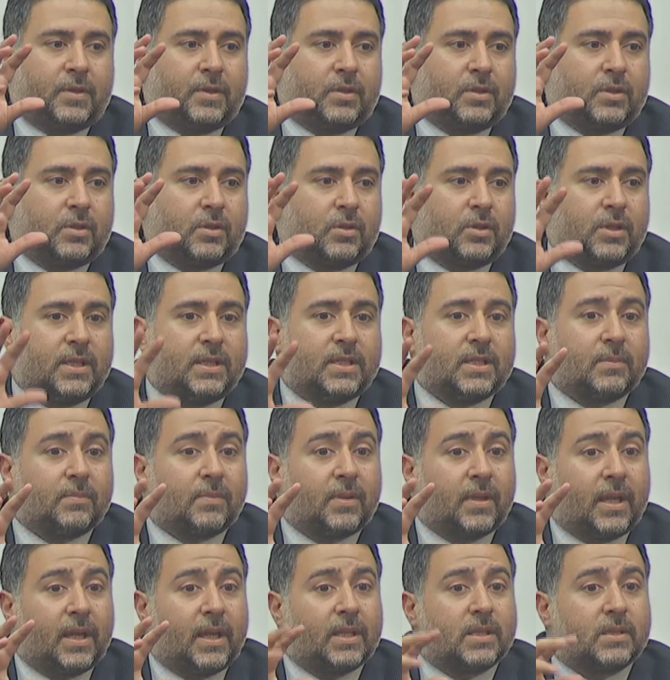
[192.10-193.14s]
strategic
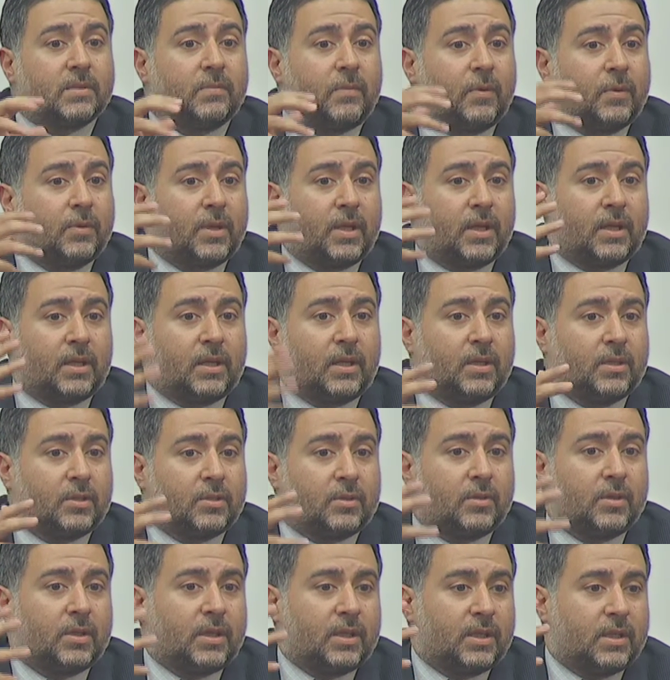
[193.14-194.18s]
plans both at a
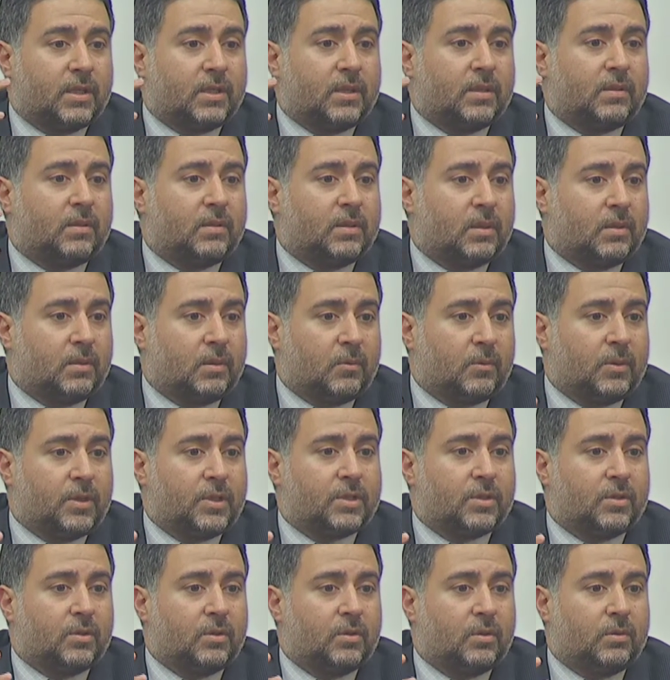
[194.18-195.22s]
country and a
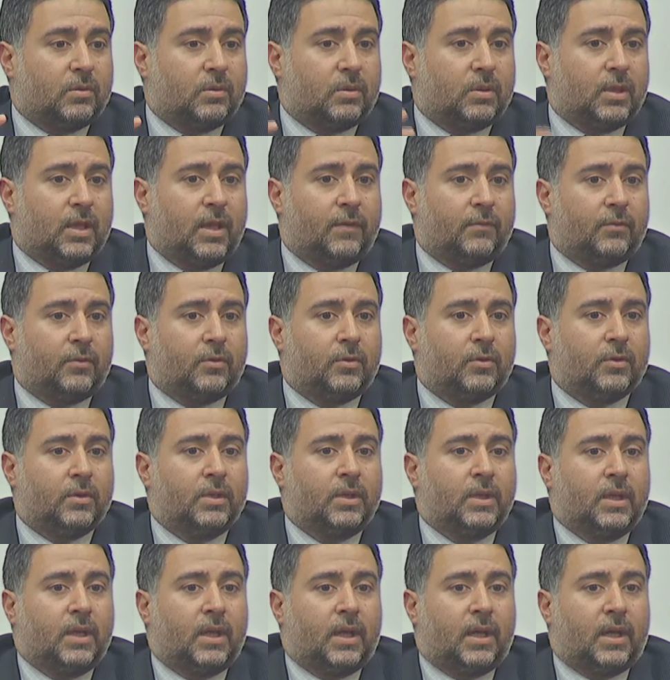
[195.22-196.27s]
regional level.
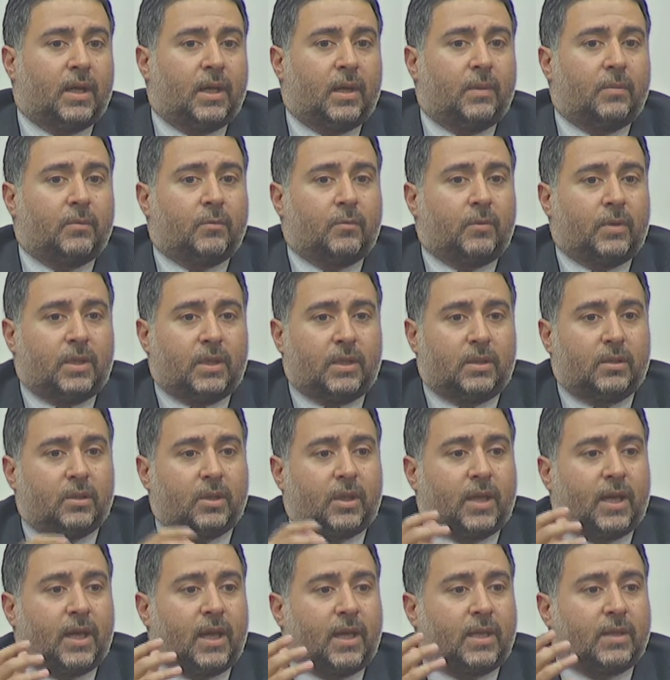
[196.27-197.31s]
We
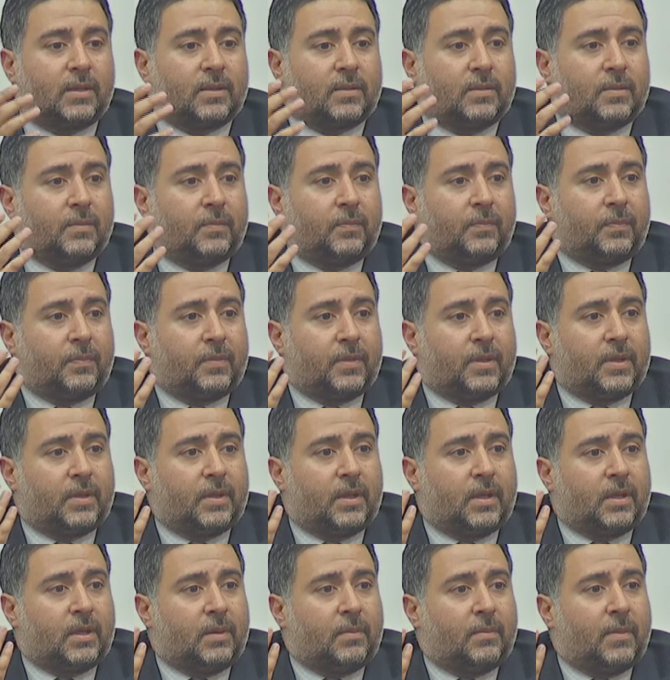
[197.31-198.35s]
look at
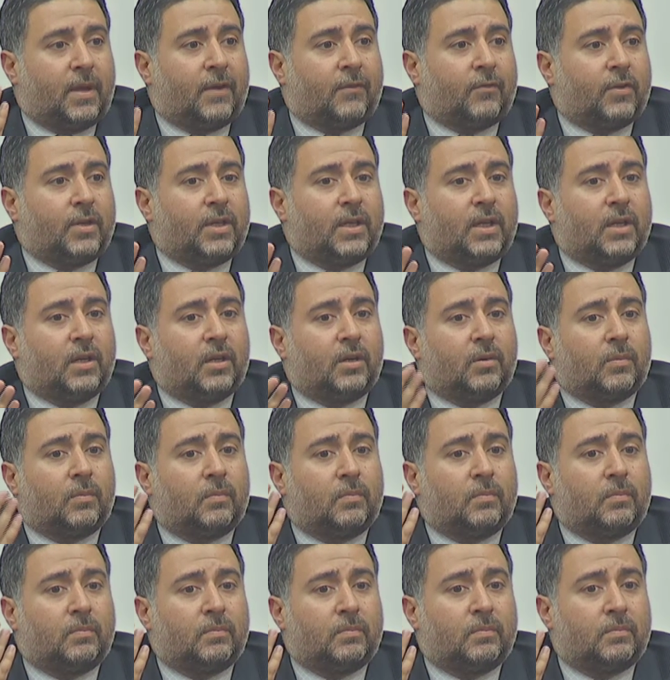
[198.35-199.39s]
every year
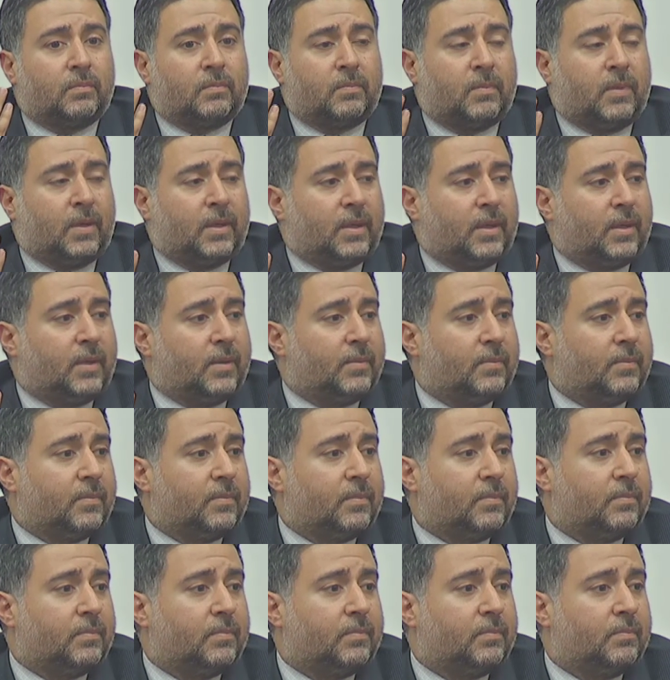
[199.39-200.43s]

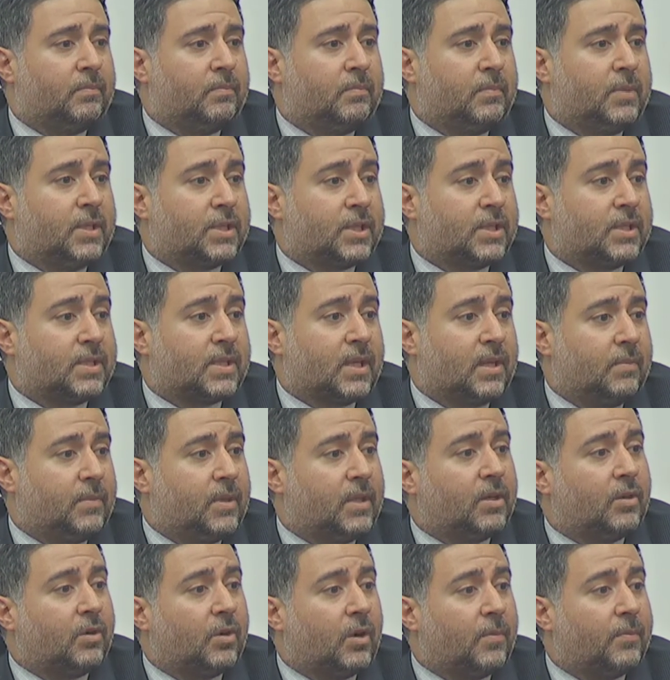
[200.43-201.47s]
missions come
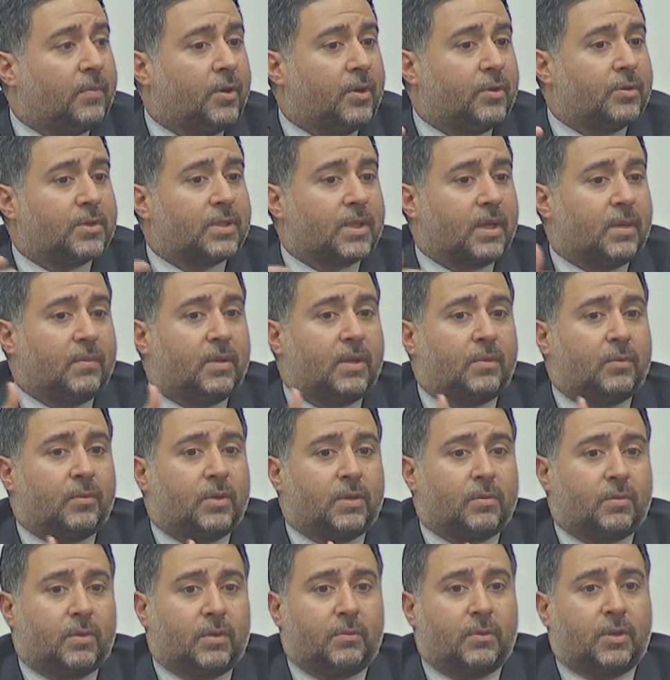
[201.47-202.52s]
in, or our posts come in
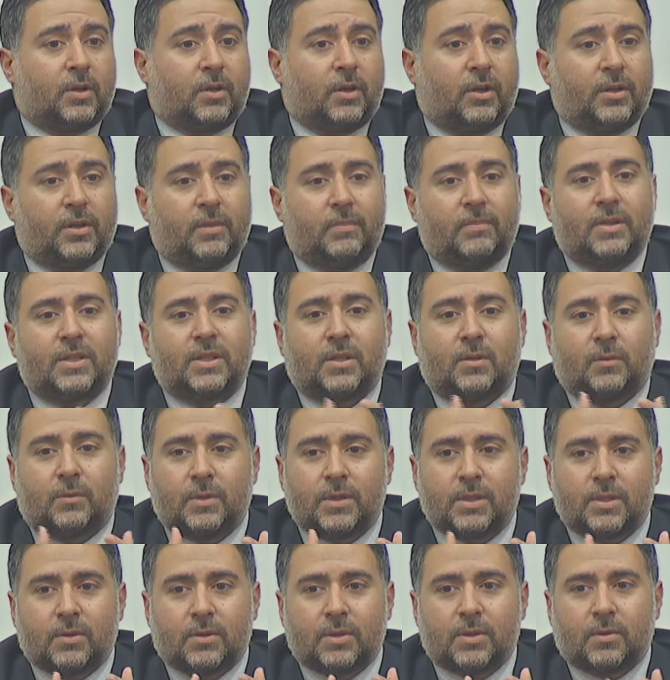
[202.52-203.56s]
with what we call the mission
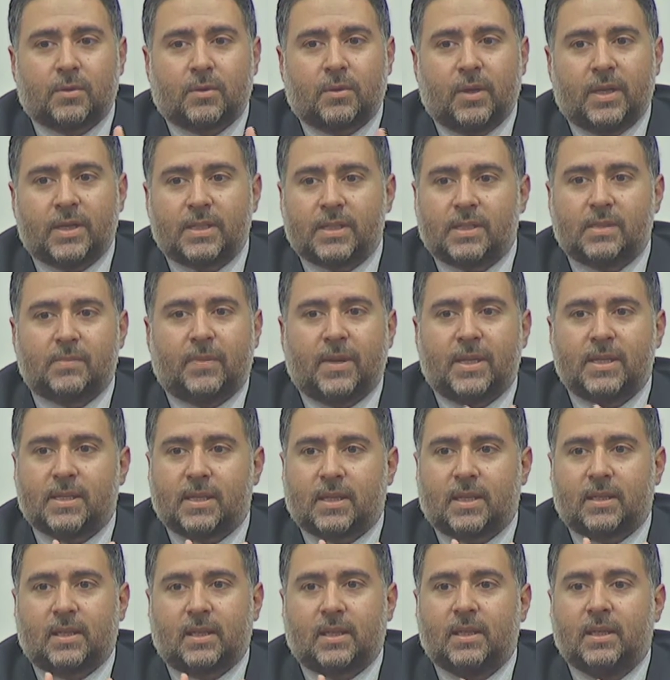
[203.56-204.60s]
resource request. It's
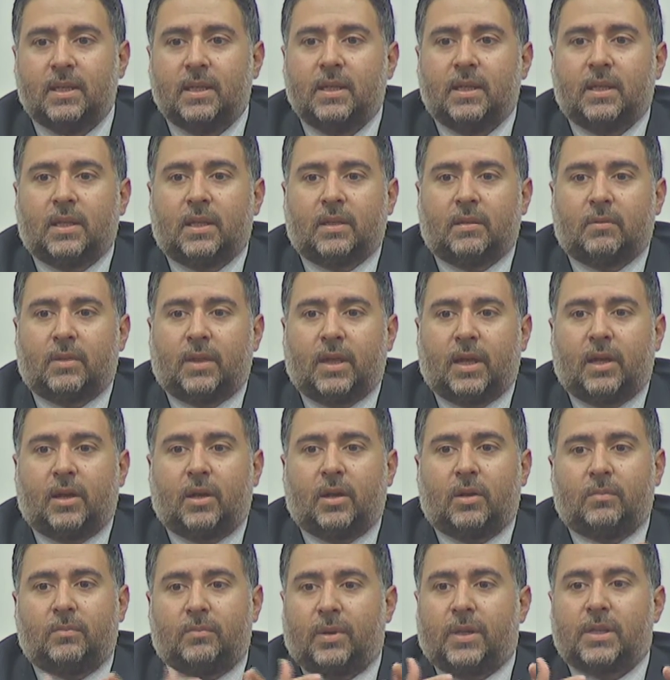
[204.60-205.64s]
basically
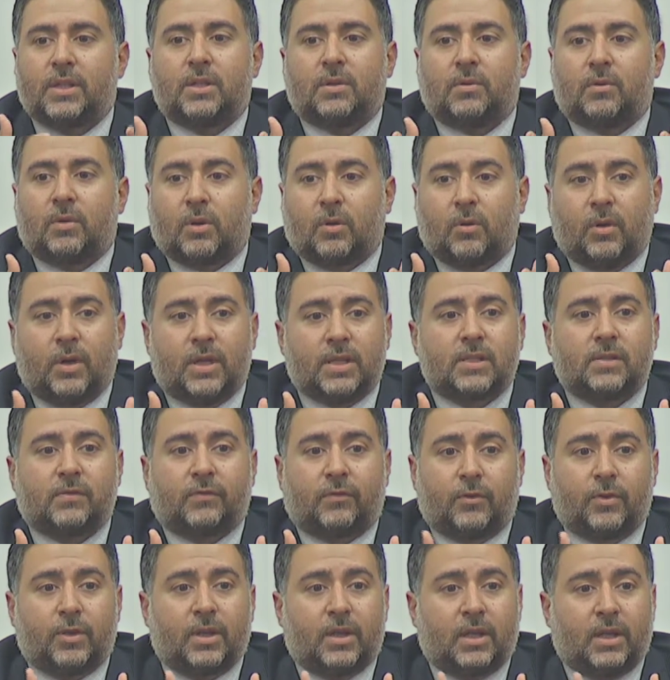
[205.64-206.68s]
their budget request
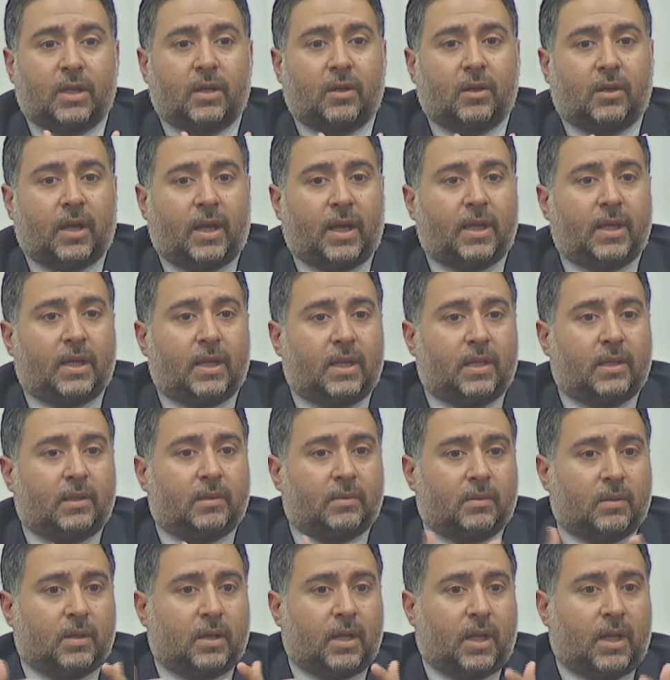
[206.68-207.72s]
for the year at a